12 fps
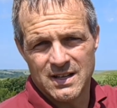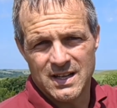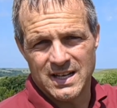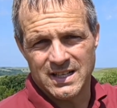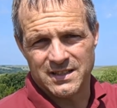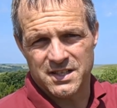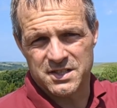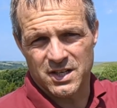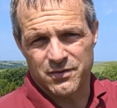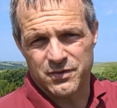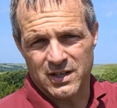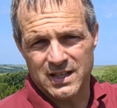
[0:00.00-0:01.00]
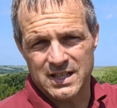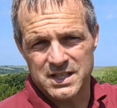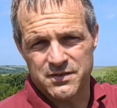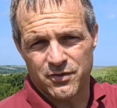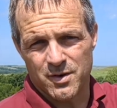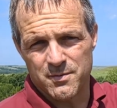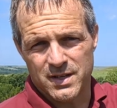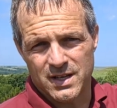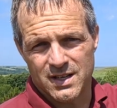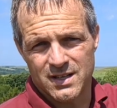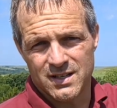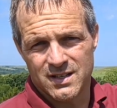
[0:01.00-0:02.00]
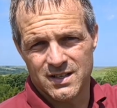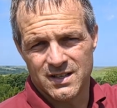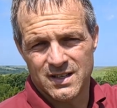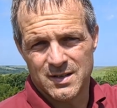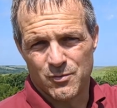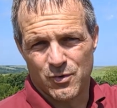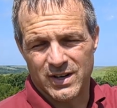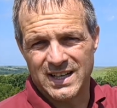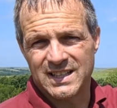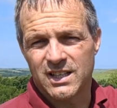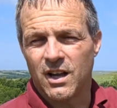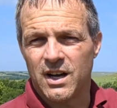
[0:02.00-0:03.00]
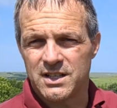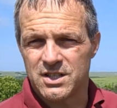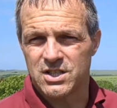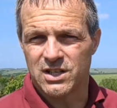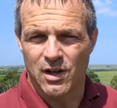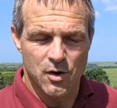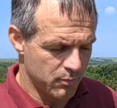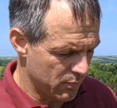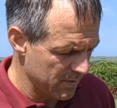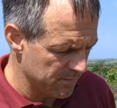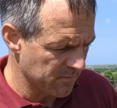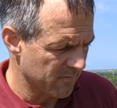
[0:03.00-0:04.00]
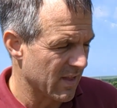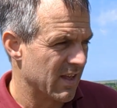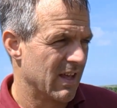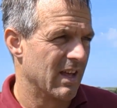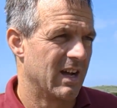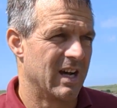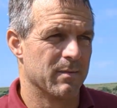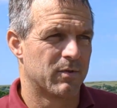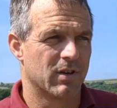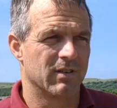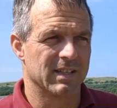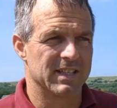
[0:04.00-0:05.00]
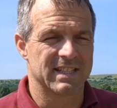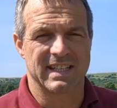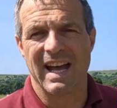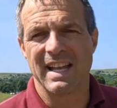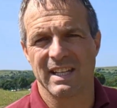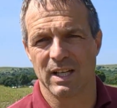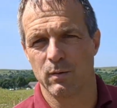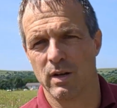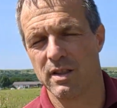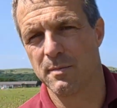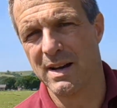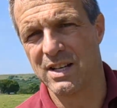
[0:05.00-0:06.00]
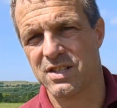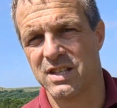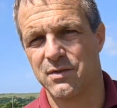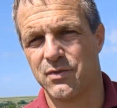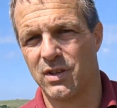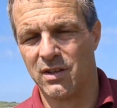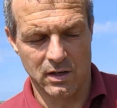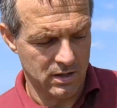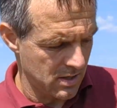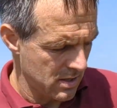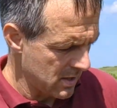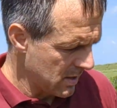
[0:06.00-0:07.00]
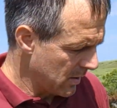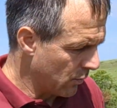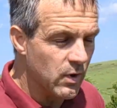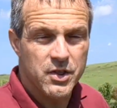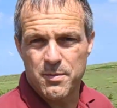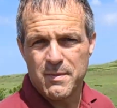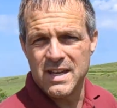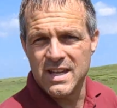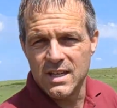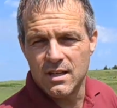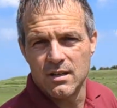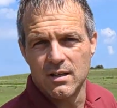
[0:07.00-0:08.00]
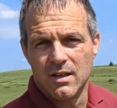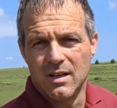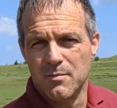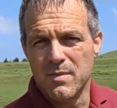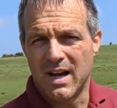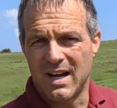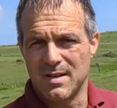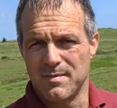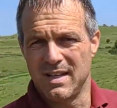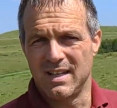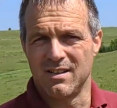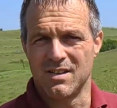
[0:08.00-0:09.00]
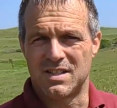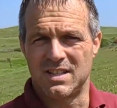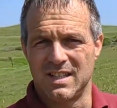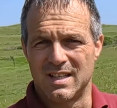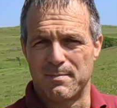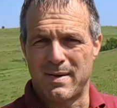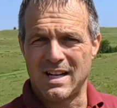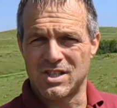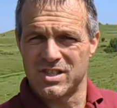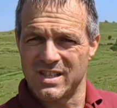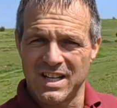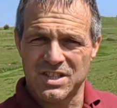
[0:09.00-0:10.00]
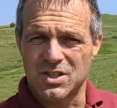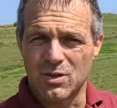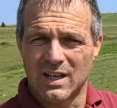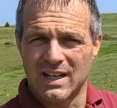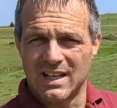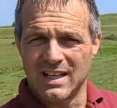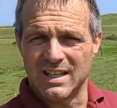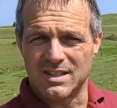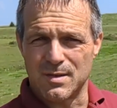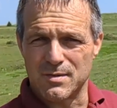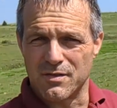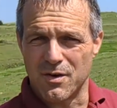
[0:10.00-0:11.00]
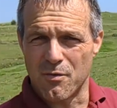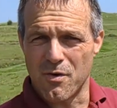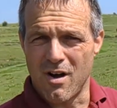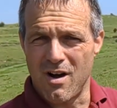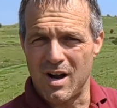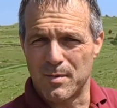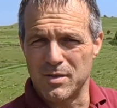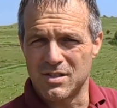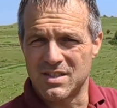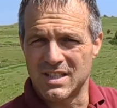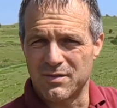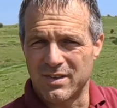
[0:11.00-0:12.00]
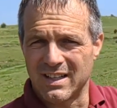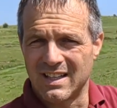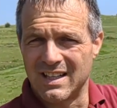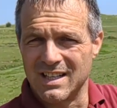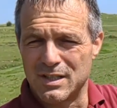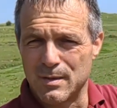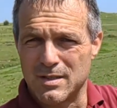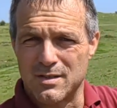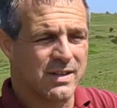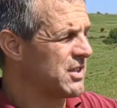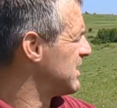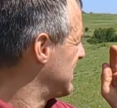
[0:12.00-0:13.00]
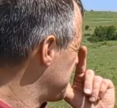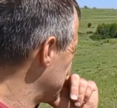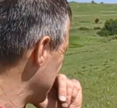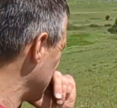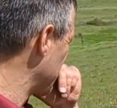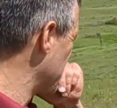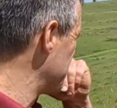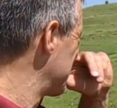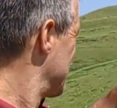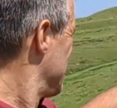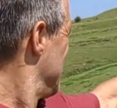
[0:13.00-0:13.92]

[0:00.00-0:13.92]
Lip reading: and then the softer layers form the more inclined slope. I'm currently standing on one of the benches. If you look with me, behind me here, you see the bench not so clearly in terms of the rock, but you see it very clearly in terms of the vegetation that grows.